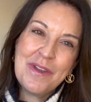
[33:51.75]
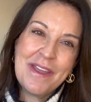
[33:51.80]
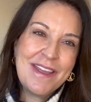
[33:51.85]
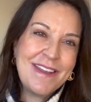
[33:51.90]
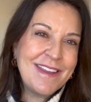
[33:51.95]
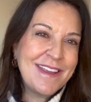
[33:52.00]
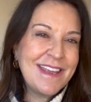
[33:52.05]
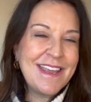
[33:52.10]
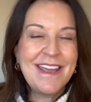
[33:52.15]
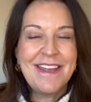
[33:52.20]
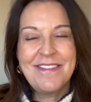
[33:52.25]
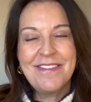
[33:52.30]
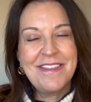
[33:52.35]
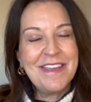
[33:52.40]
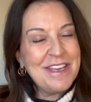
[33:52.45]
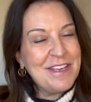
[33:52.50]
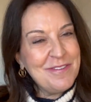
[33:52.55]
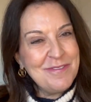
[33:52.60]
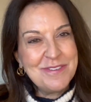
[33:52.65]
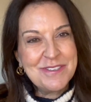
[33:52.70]
And again,
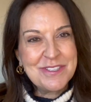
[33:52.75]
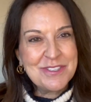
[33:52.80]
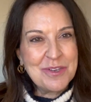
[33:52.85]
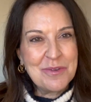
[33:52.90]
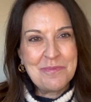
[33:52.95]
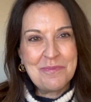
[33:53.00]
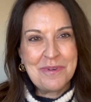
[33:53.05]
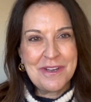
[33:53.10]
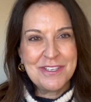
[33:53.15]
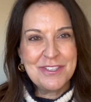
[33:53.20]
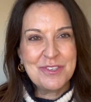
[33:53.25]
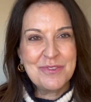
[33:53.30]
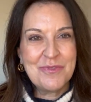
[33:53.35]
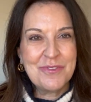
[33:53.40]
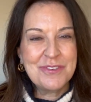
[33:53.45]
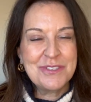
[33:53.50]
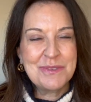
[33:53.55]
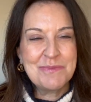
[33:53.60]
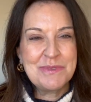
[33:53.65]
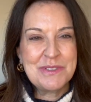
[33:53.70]
thank you so much for
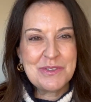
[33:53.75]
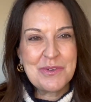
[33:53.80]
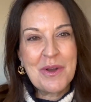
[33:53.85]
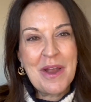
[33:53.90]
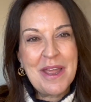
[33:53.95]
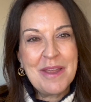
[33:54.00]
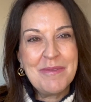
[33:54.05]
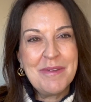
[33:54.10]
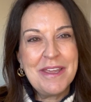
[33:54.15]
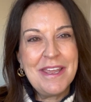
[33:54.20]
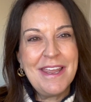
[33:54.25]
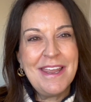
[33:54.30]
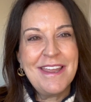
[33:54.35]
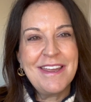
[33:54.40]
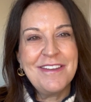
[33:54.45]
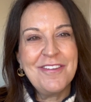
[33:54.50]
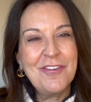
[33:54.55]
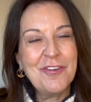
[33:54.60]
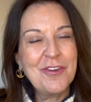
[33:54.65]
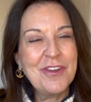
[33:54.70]
subscribing
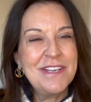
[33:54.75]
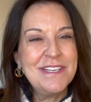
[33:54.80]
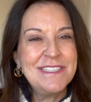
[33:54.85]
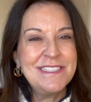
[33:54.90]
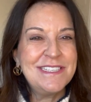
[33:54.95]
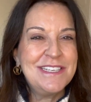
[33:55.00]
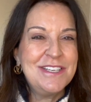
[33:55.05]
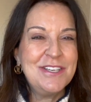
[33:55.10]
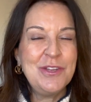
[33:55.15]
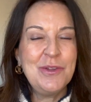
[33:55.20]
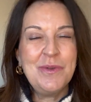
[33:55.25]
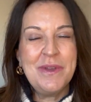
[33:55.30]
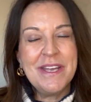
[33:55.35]
and your continued